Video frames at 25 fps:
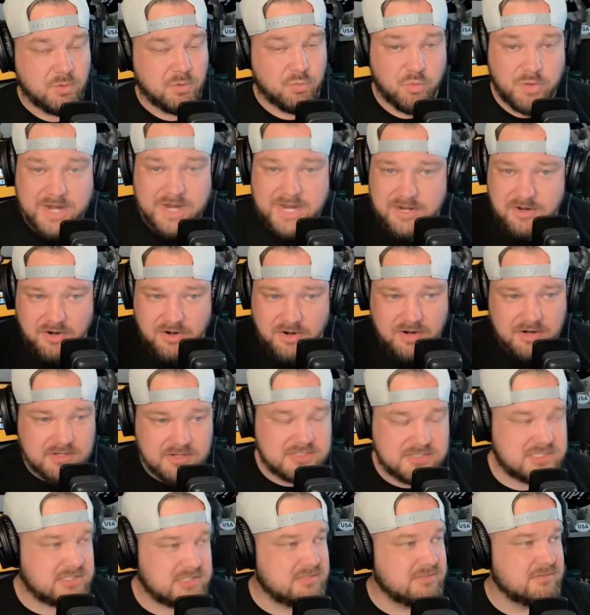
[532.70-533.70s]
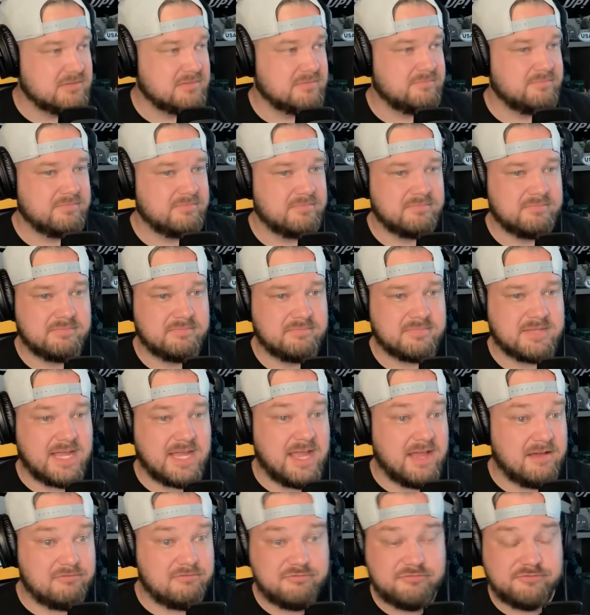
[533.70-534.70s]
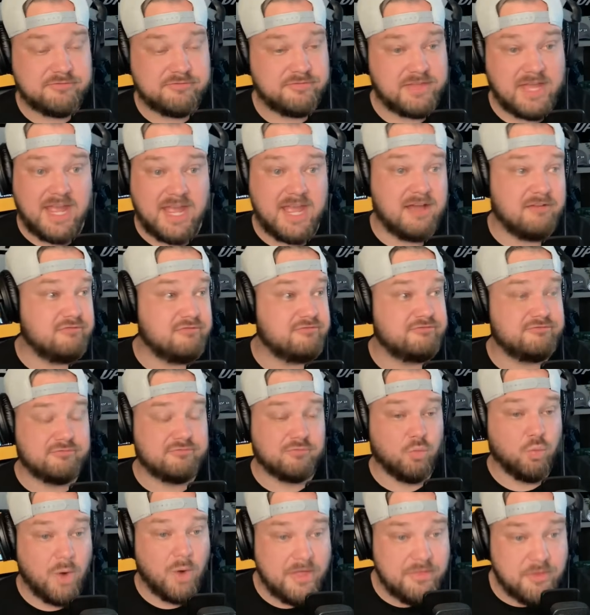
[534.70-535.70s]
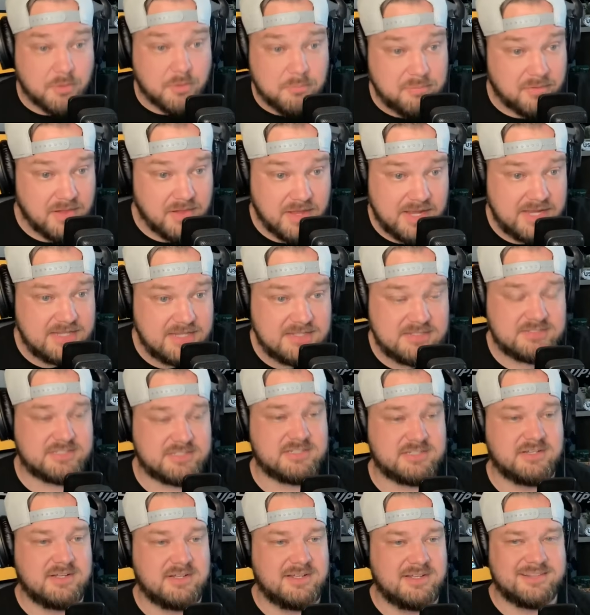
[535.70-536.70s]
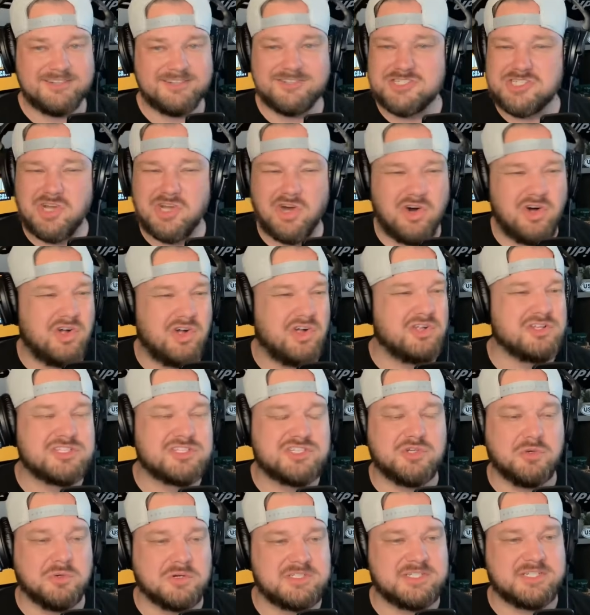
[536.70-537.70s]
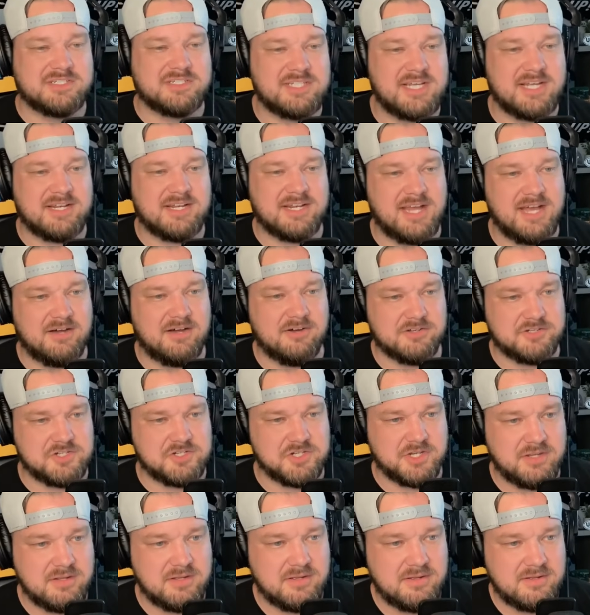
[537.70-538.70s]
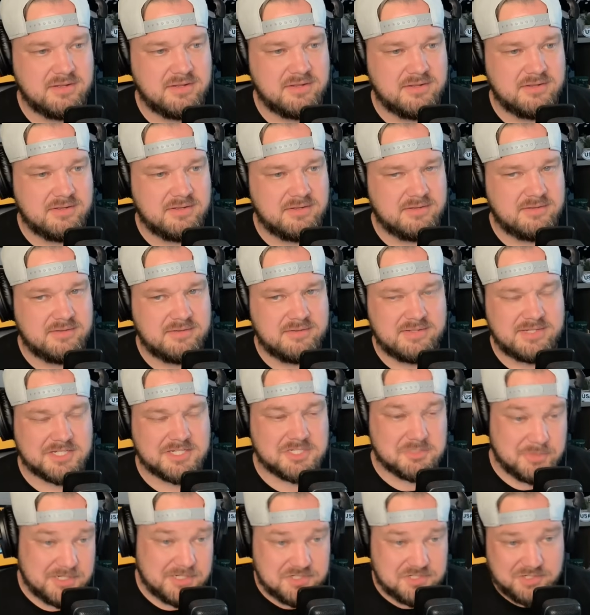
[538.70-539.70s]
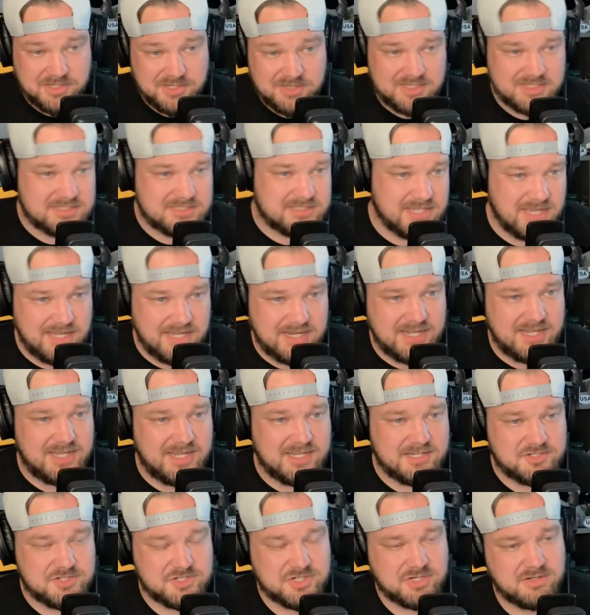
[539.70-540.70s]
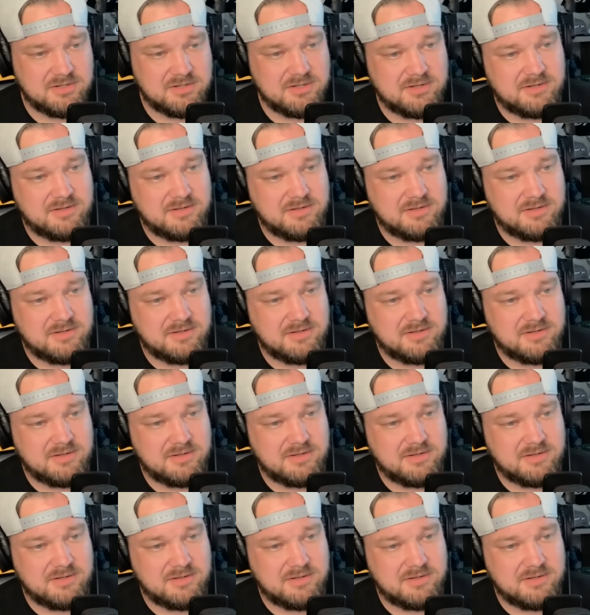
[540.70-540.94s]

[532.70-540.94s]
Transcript: Radars, they have they have weather planes. There's all sorts of technology, especially in this day and age.